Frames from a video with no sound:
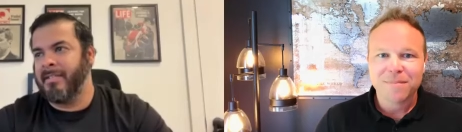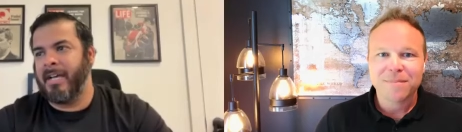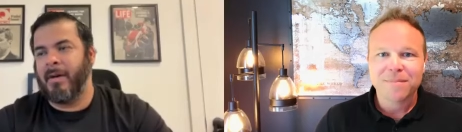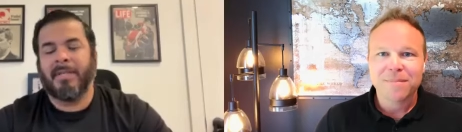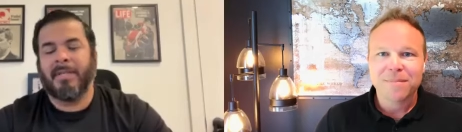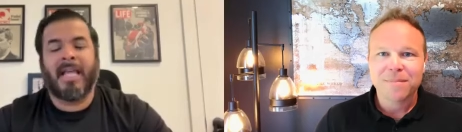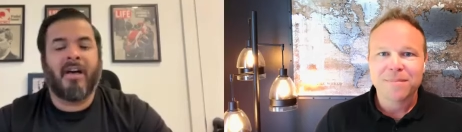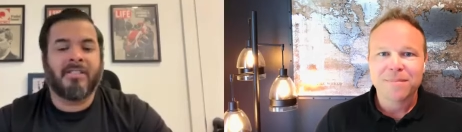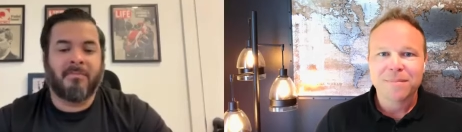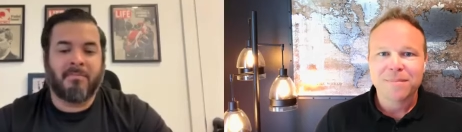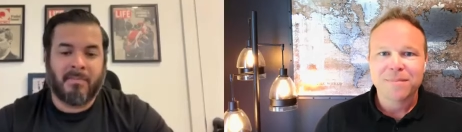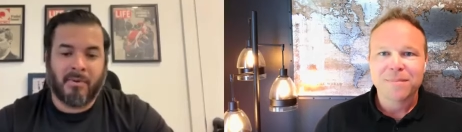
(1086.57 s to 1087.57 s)
Speaker 1: to help a
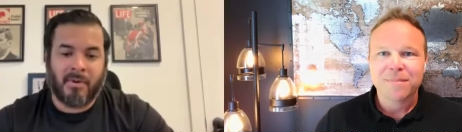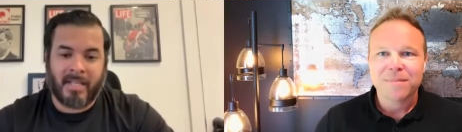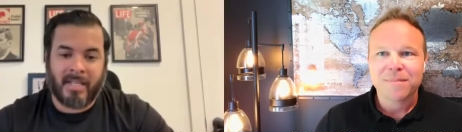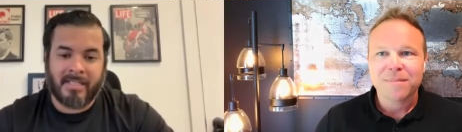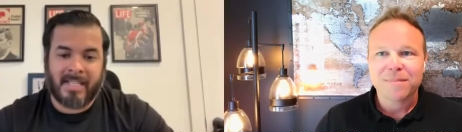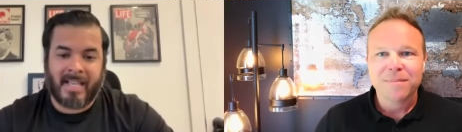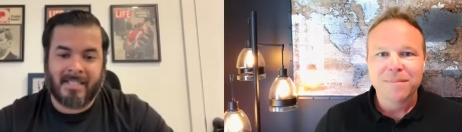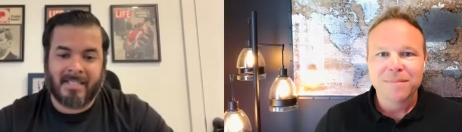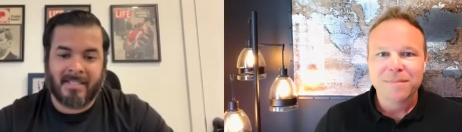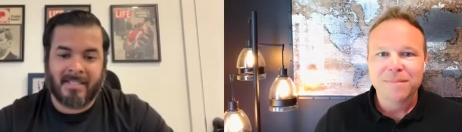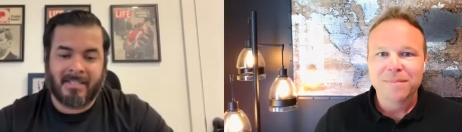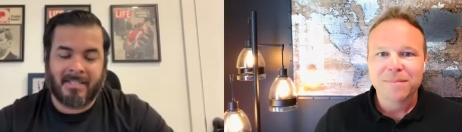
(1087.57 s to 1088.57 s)
thousand people get this
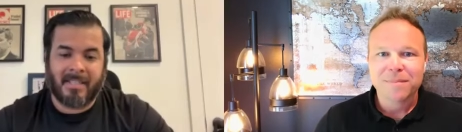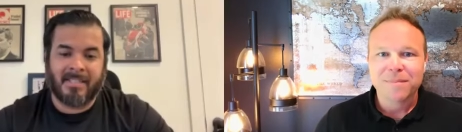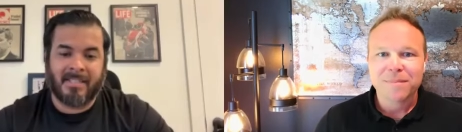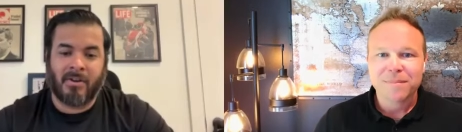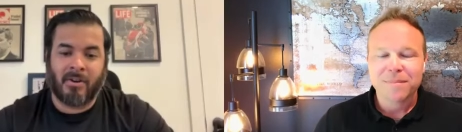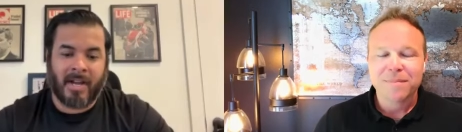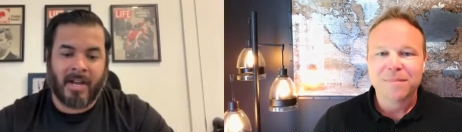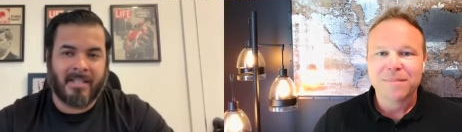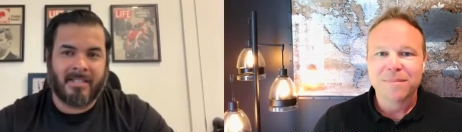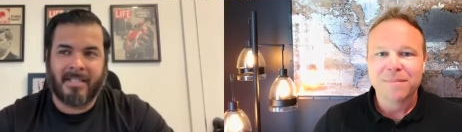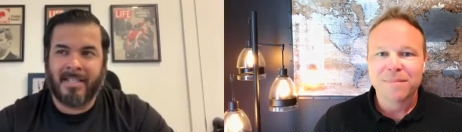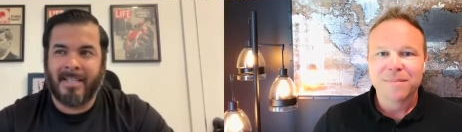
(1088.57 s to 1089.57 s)
access to this
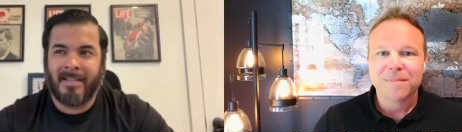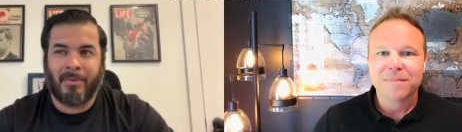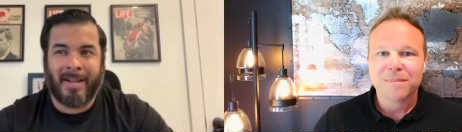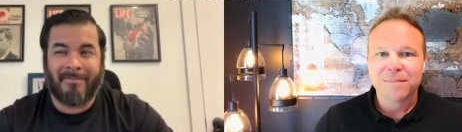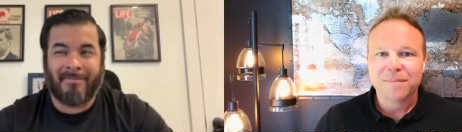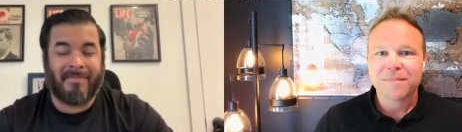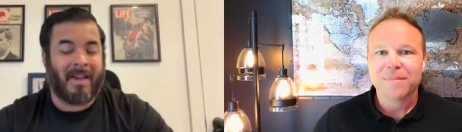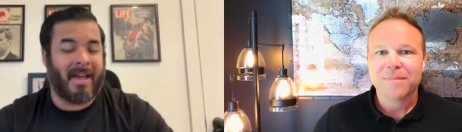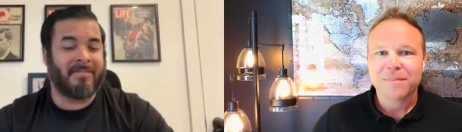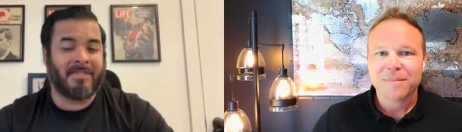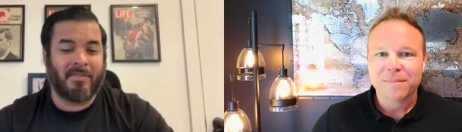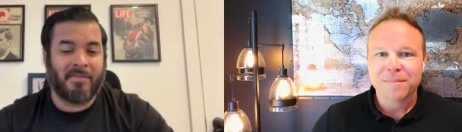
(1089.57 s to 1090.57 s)
grant. We're at
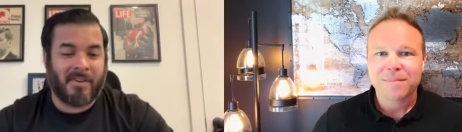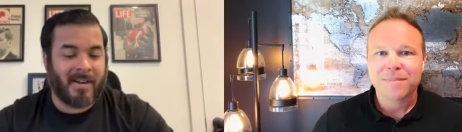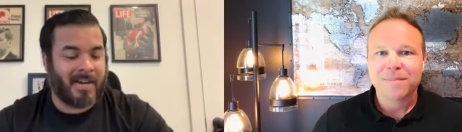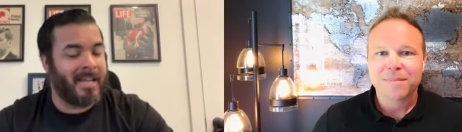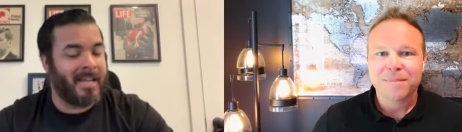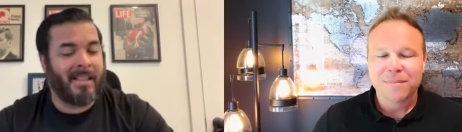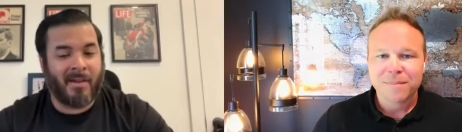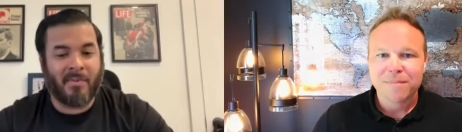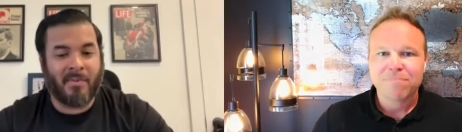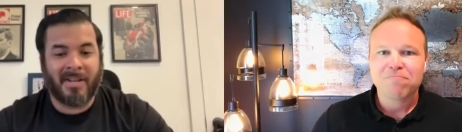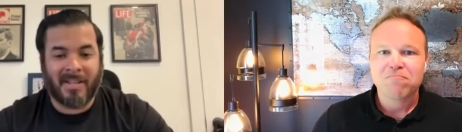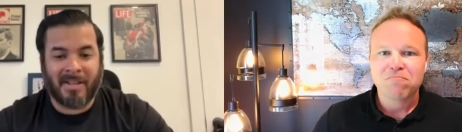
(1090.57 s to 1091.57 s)
five so far. I got a
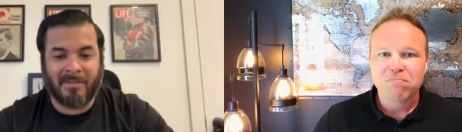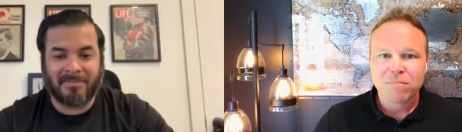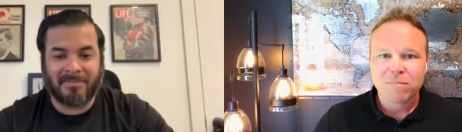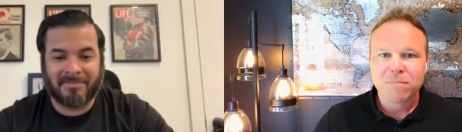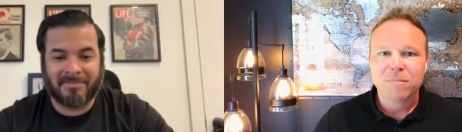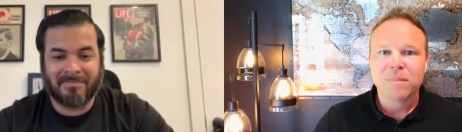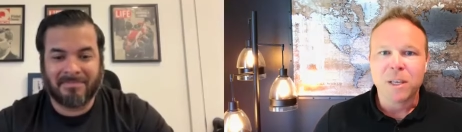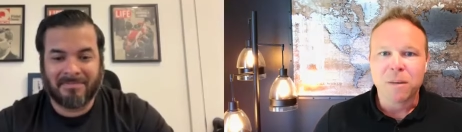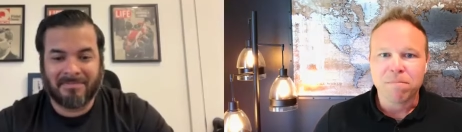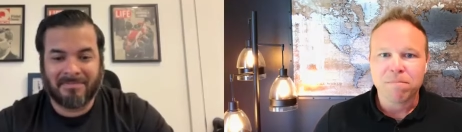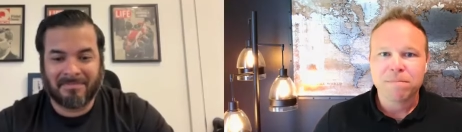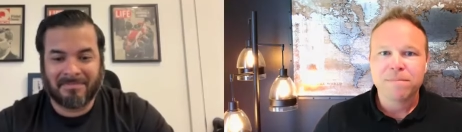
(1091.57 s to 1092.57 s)
long way to go.
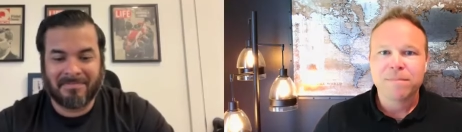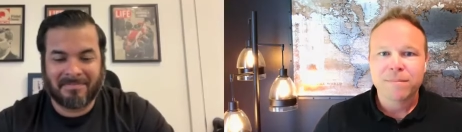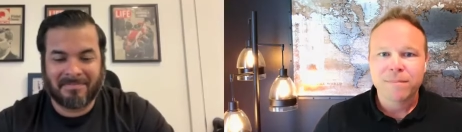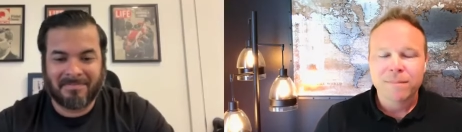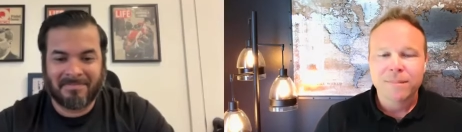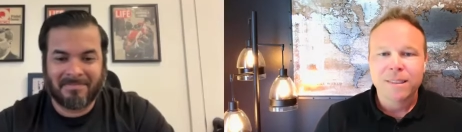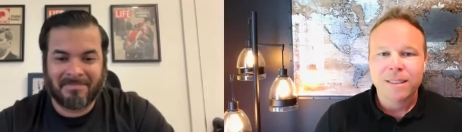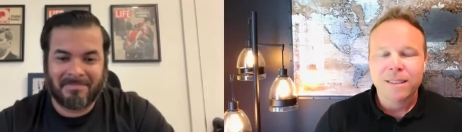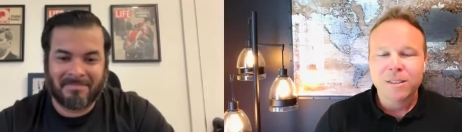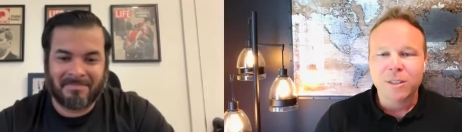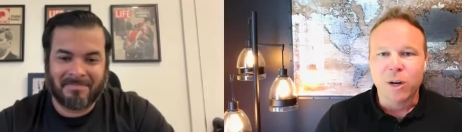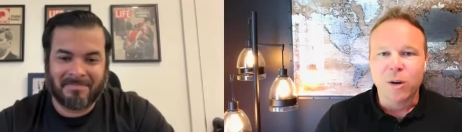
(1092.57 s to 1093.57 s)
Speaker 2: Yep.
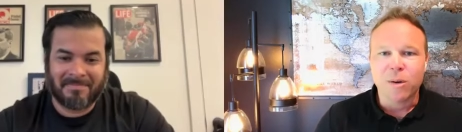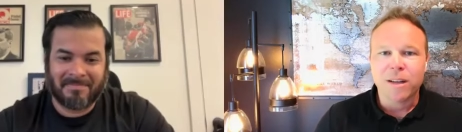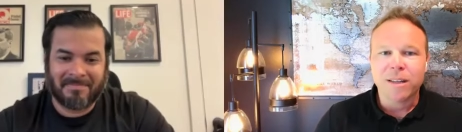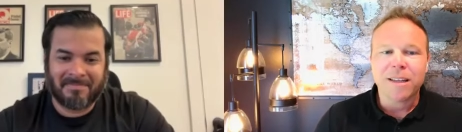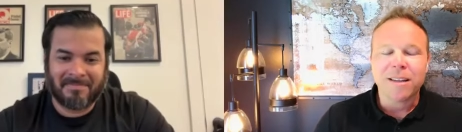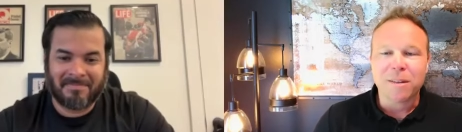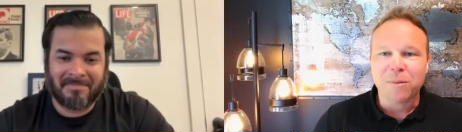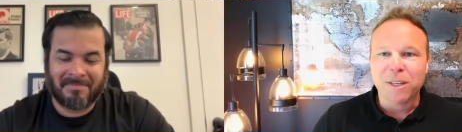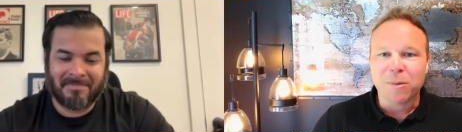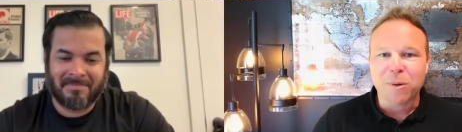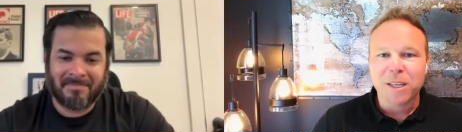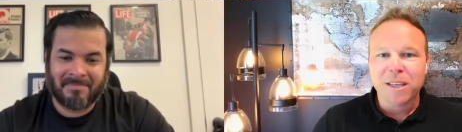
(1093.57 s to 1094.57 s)
So and
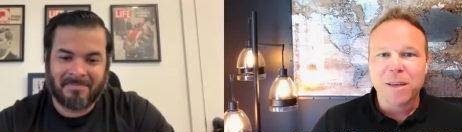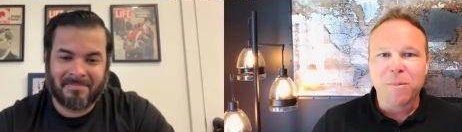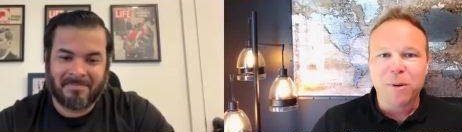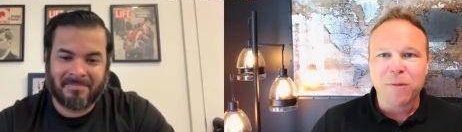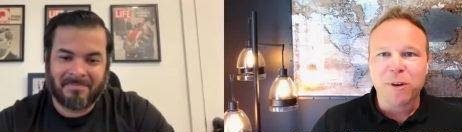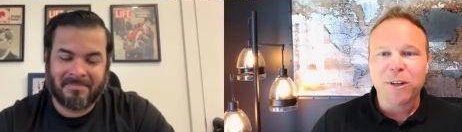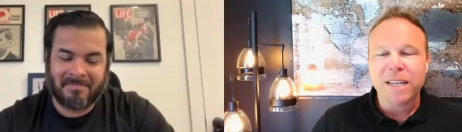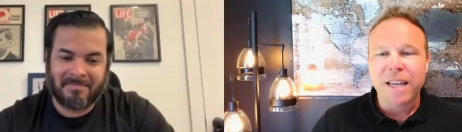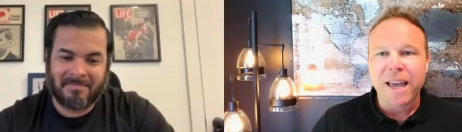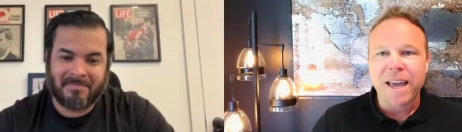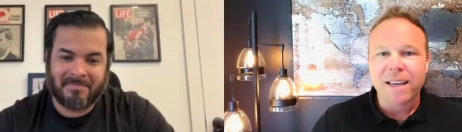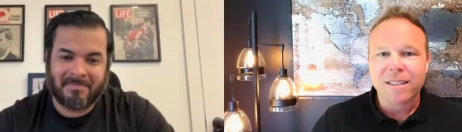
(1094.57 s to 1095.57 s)
we, we keep referring
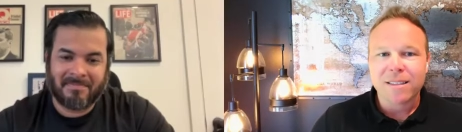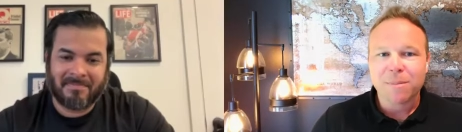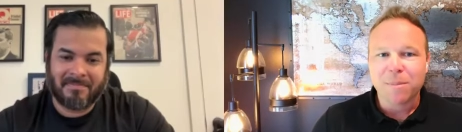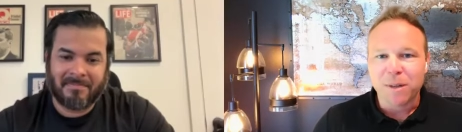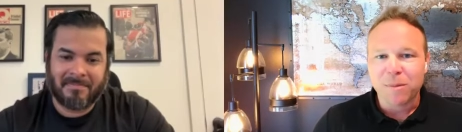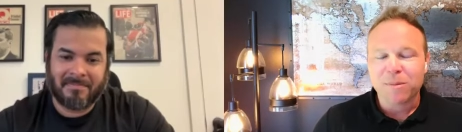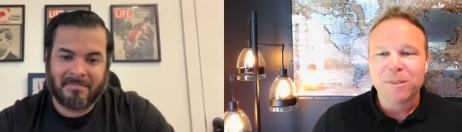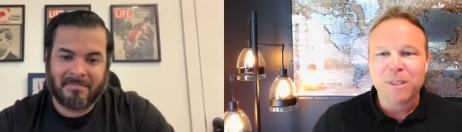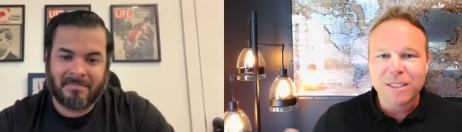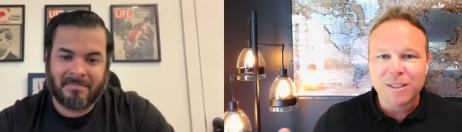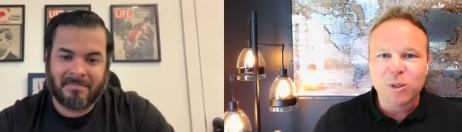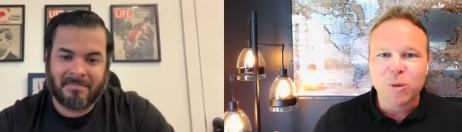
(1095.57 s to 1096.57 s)
to X, but
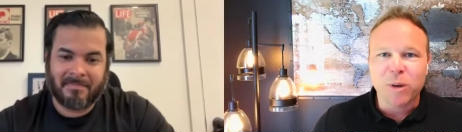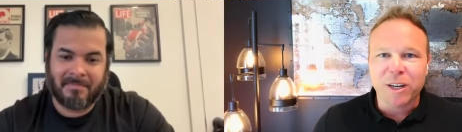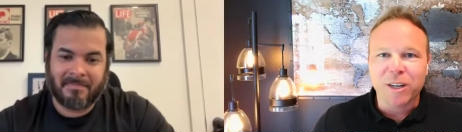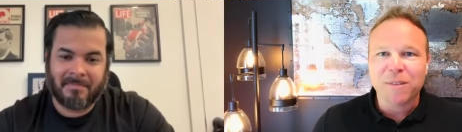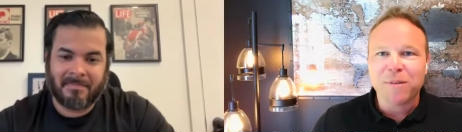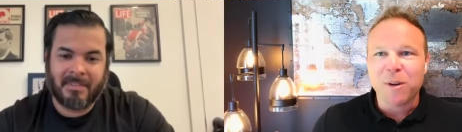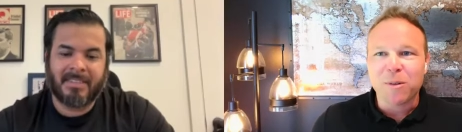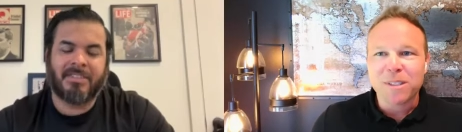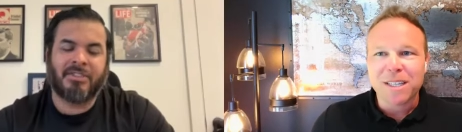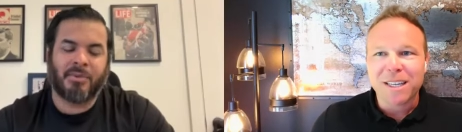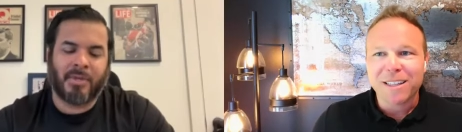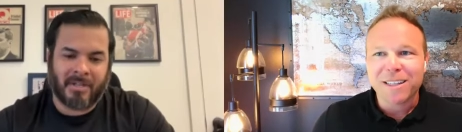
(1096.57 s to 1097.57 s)
it's Twitter if no
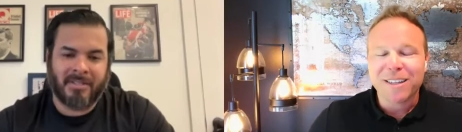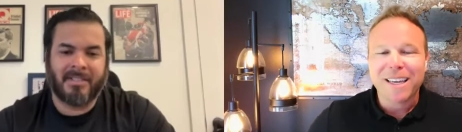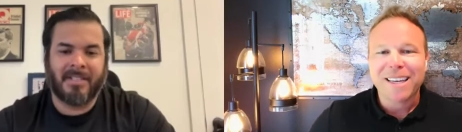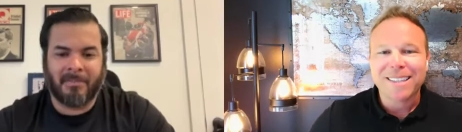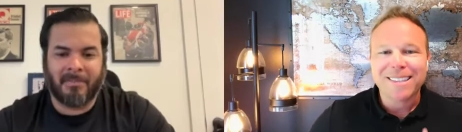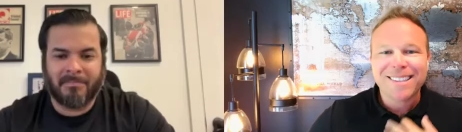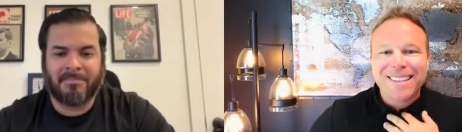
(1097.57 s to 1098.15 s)
one's on there yet.